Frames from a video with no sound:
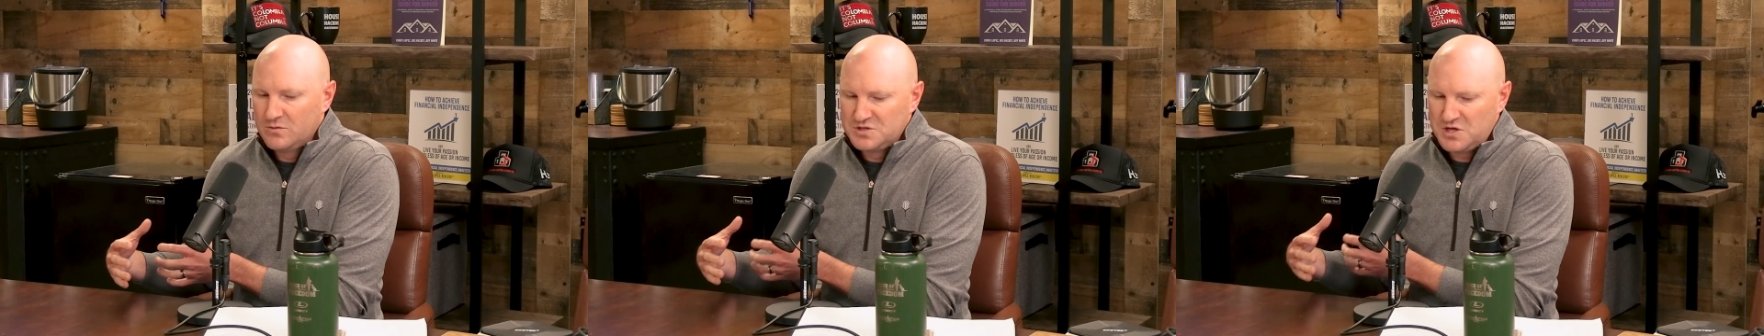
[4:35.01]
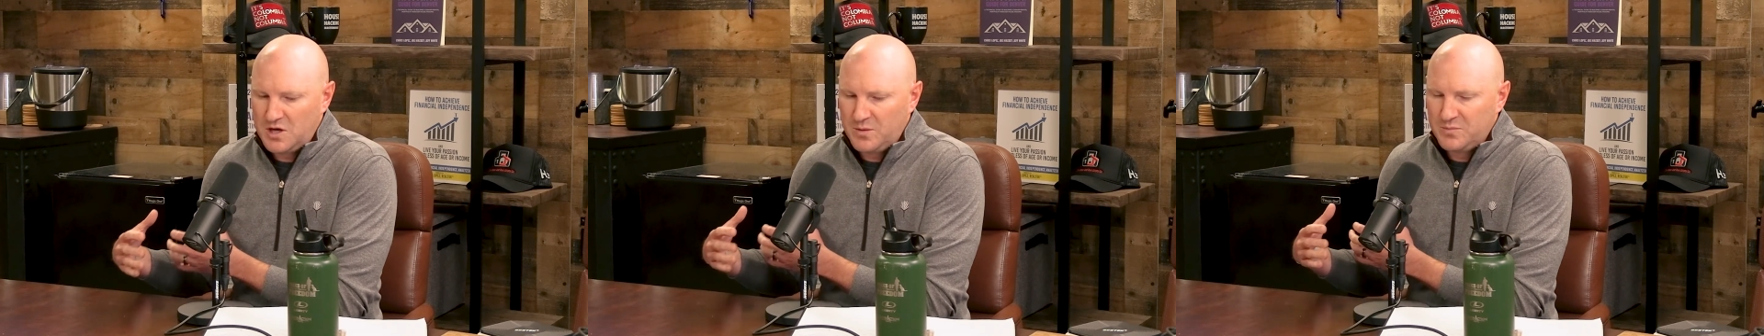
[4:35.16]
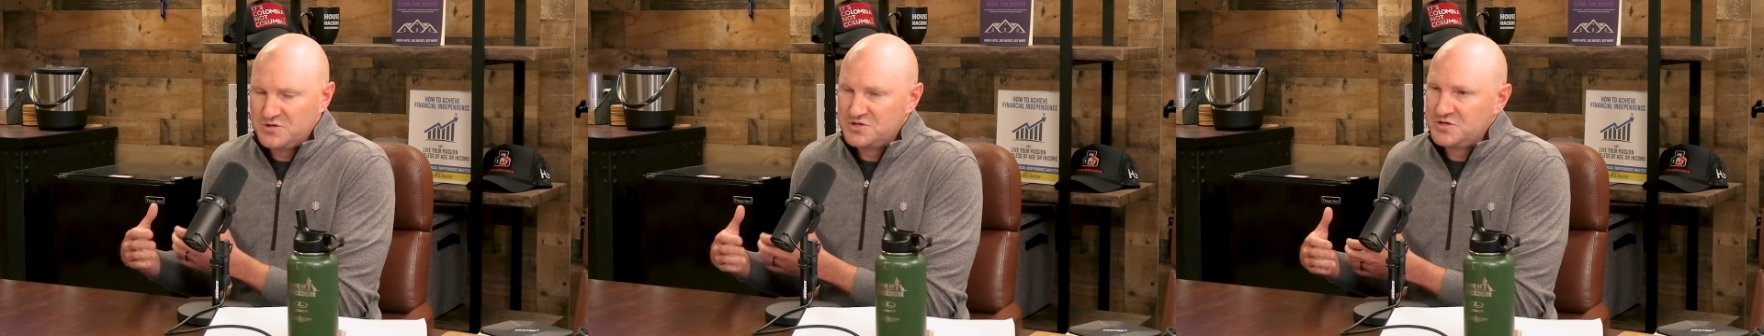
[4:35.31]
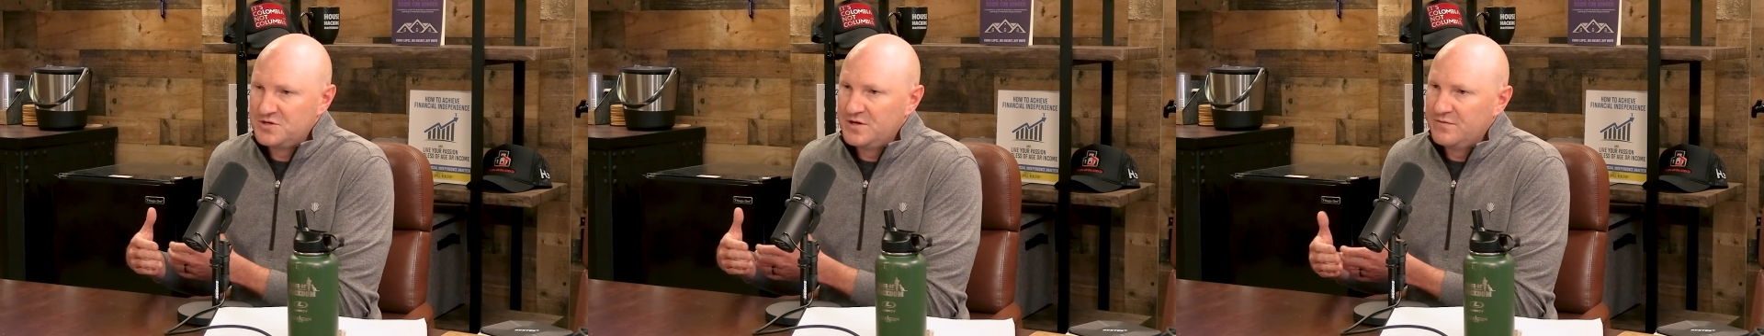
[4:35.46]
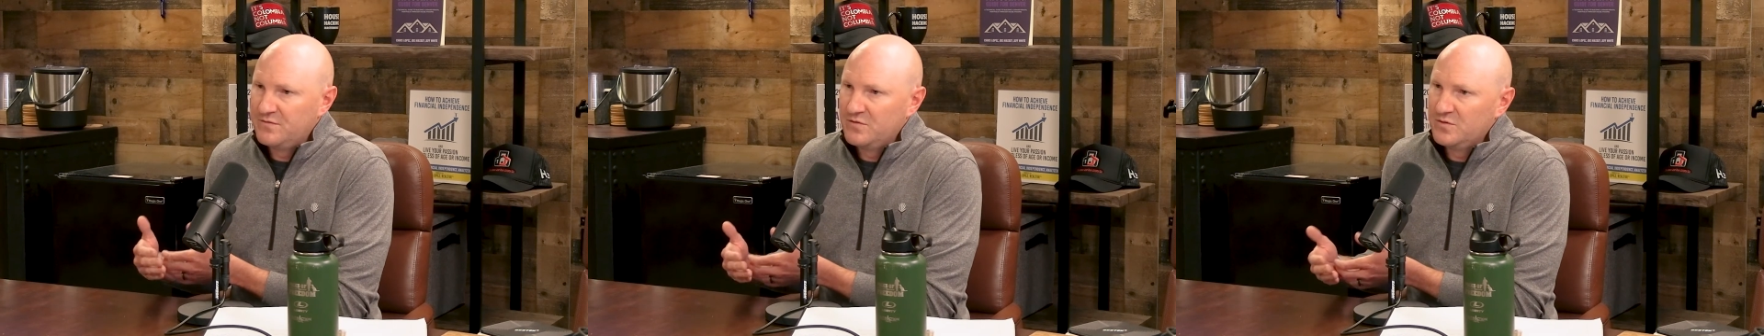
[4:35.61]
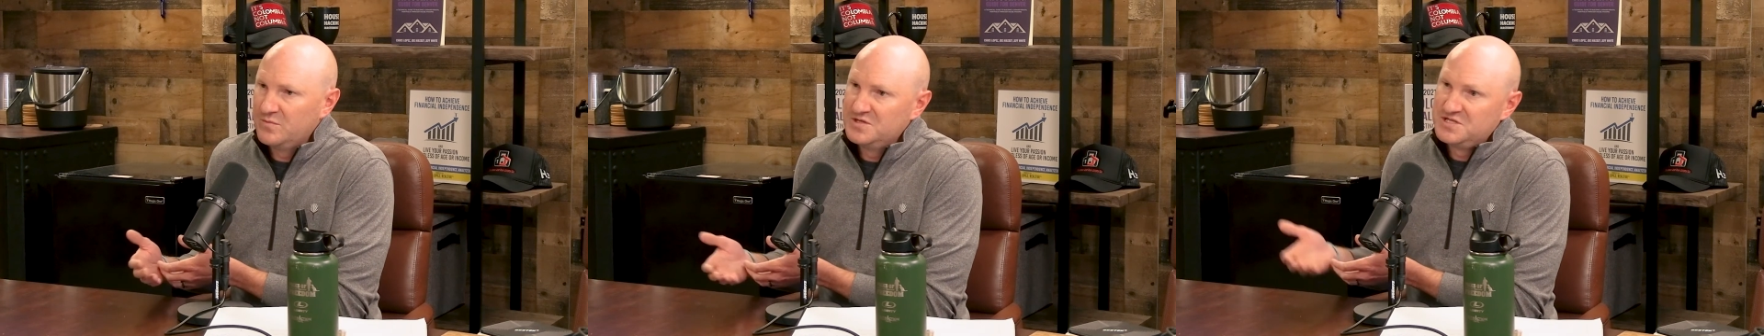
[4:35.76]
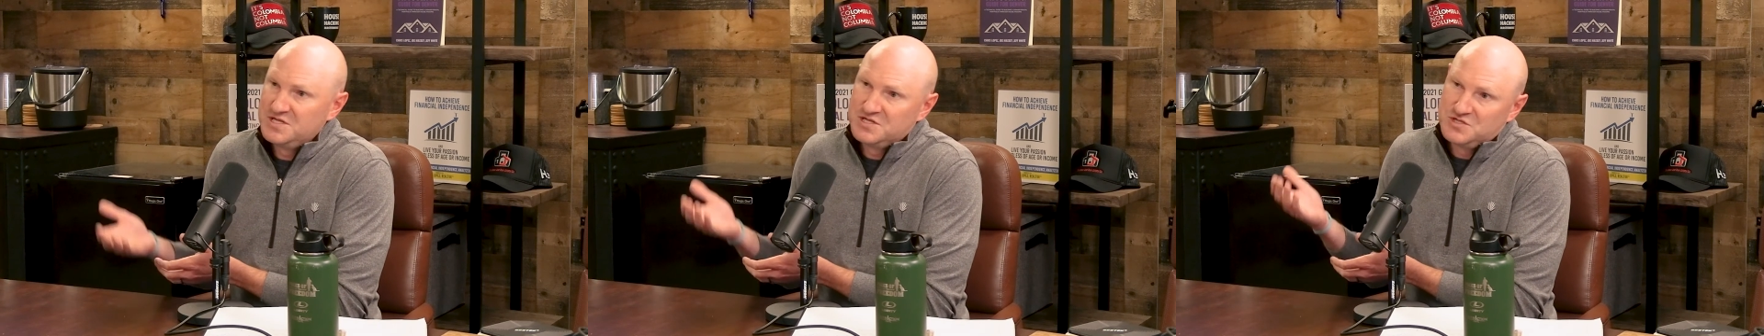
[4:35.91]
was opportunity
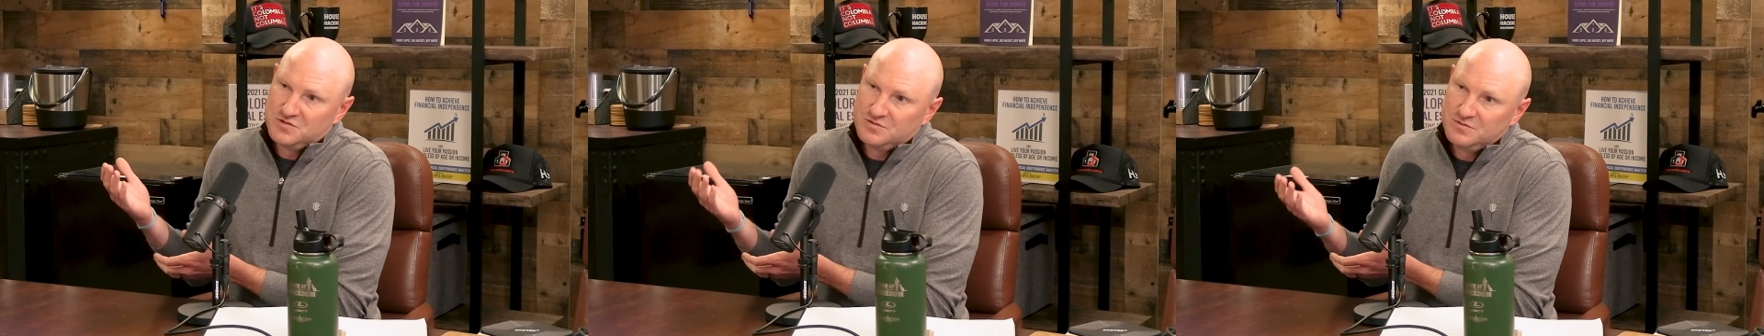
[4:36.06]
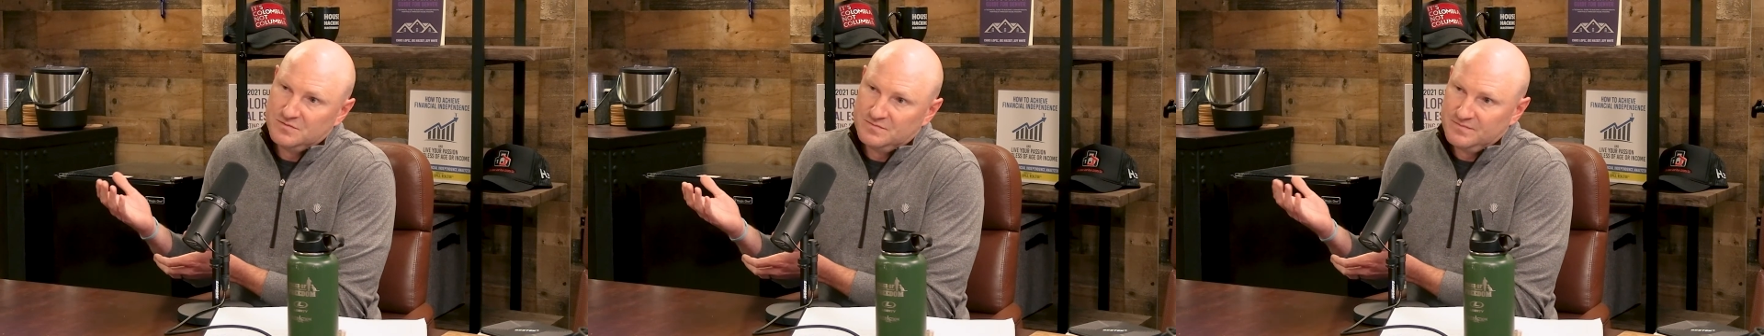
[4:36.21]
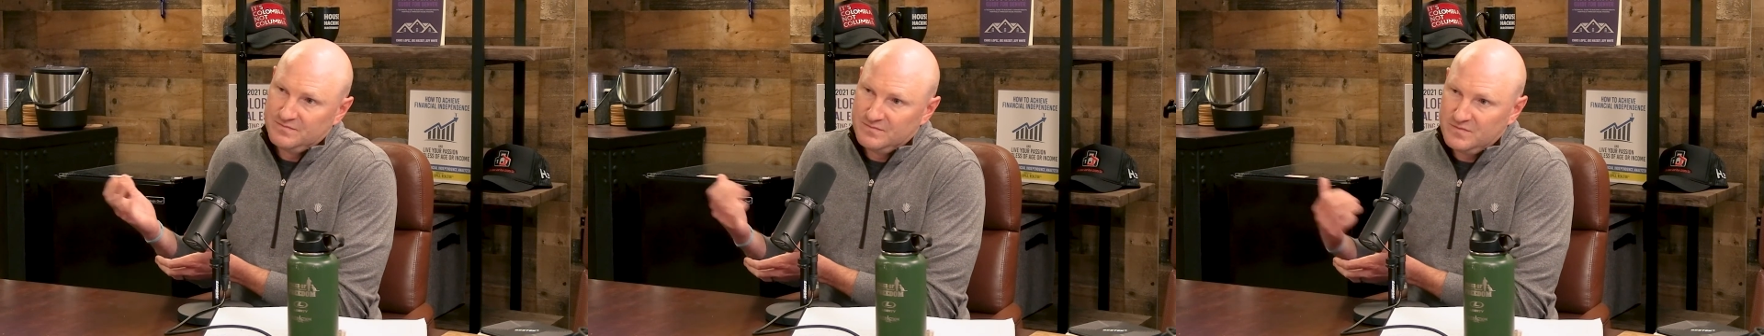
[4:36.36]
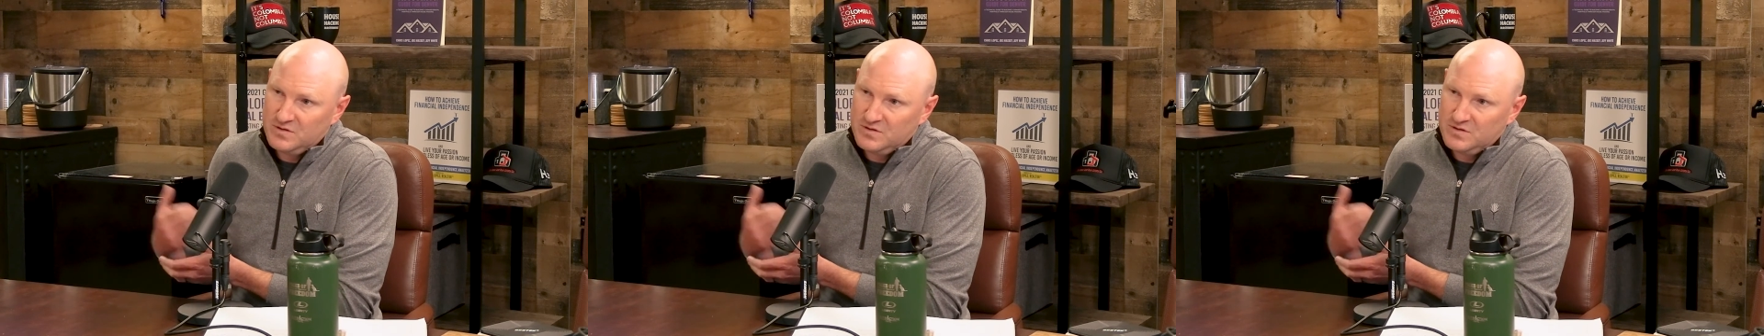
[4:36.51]
for potential,